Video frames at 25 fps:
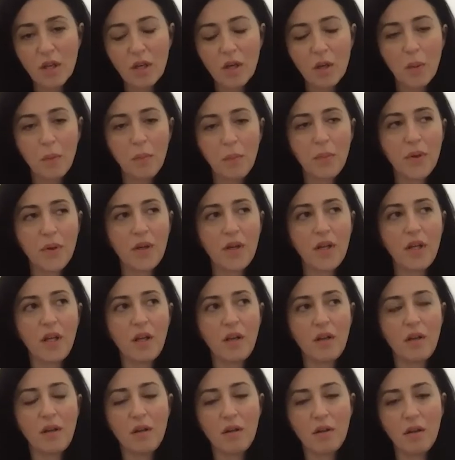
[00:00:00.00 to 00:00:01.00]
the
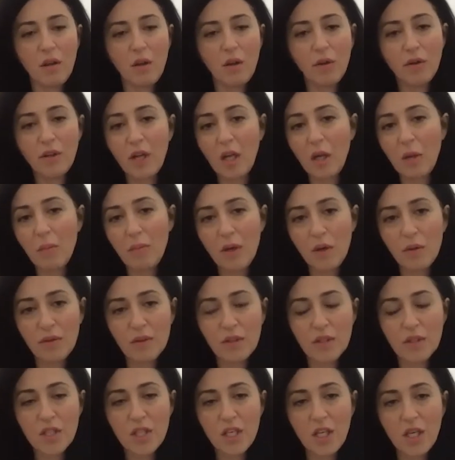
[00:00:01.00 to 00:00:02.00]
company, learning about
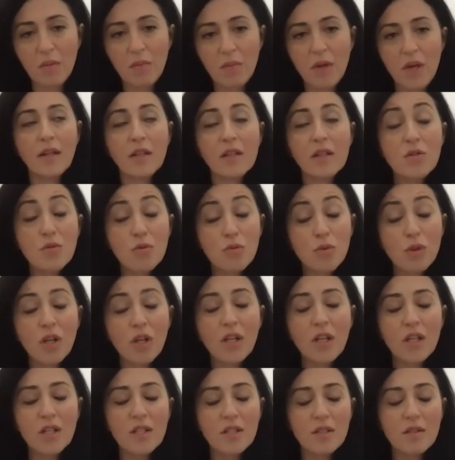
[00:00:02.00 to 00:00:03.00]
the team, and it's
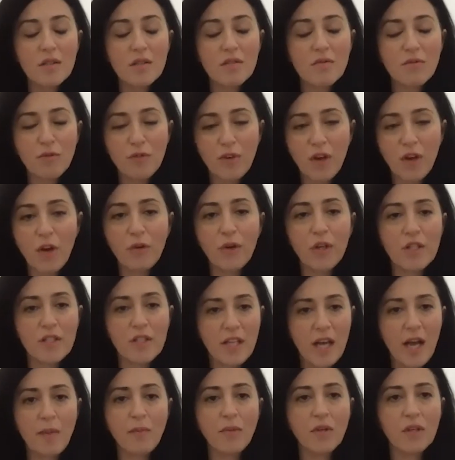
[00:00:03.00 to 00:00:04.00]
really very
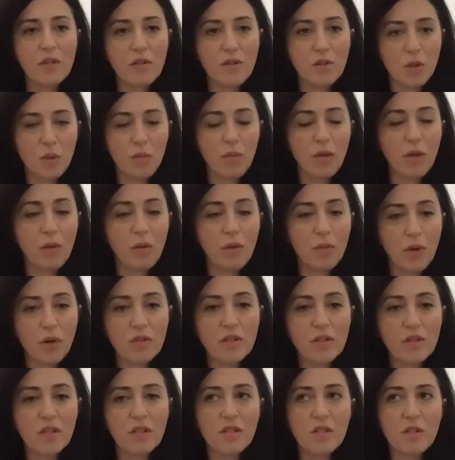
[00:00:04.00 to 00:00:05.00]
time-consuming
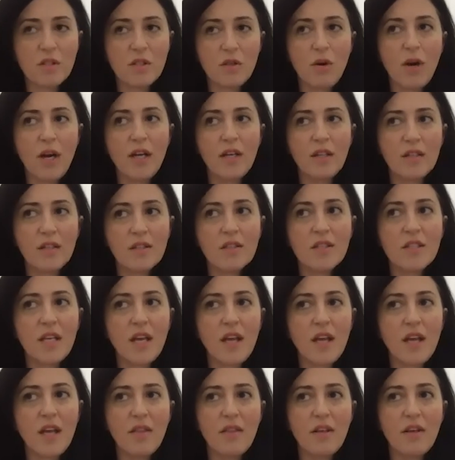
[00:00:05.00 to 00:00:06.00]
process. So I
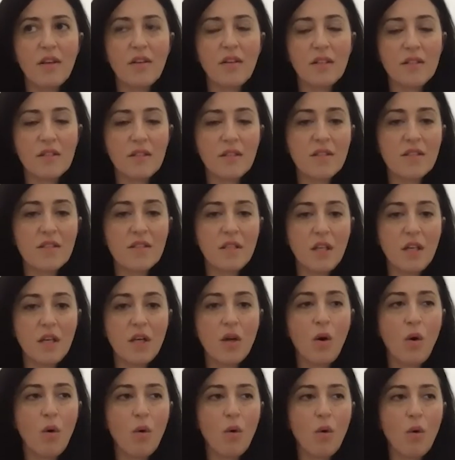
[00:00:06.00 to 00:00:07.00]
understand that as a
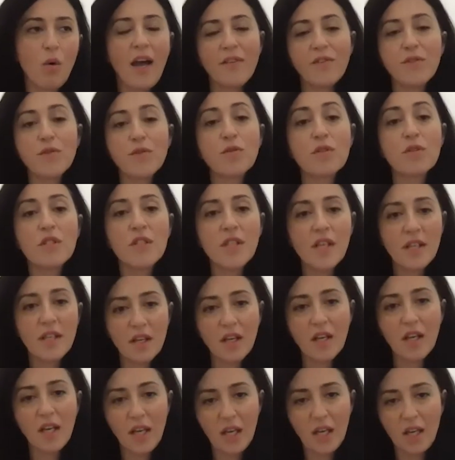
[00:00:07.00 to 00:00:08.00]
CEO, I have to
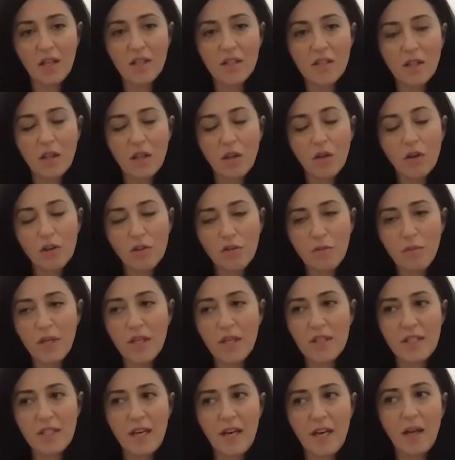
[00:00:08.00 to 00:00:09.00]
dedicate a lot of my
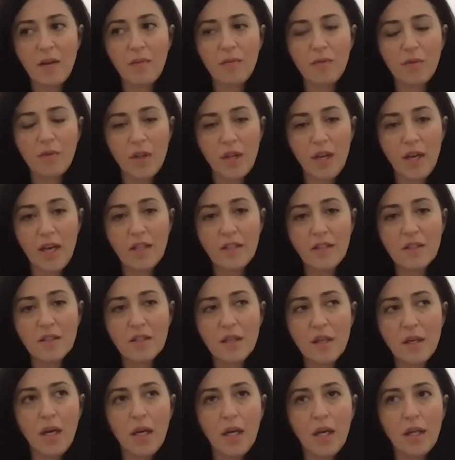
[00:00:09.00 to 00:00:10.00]
time for that,
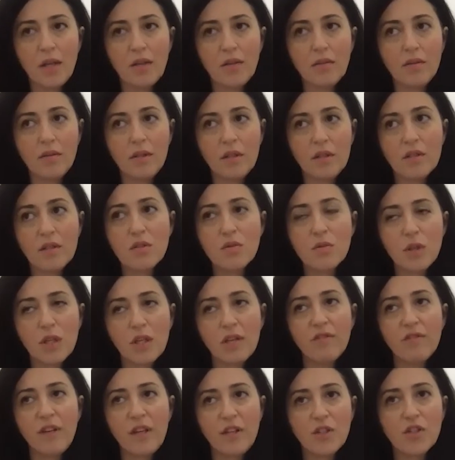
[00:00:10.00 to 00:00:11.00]
and this is what
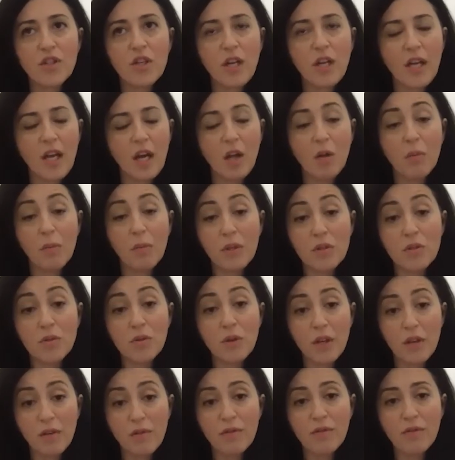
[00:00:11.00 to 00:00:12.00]
eventually I'll be
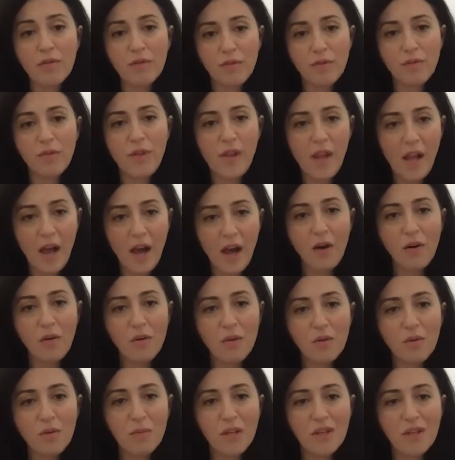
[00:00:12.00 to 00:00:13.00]
doing
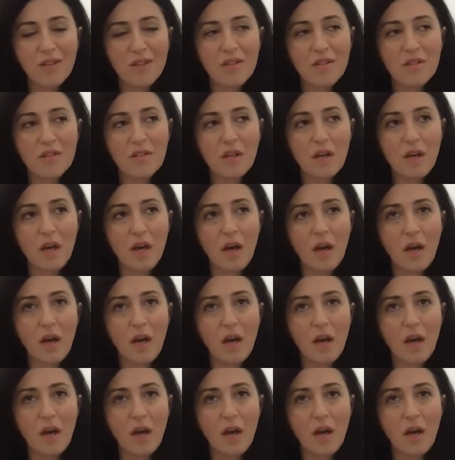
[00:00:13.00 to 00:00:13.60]
now, because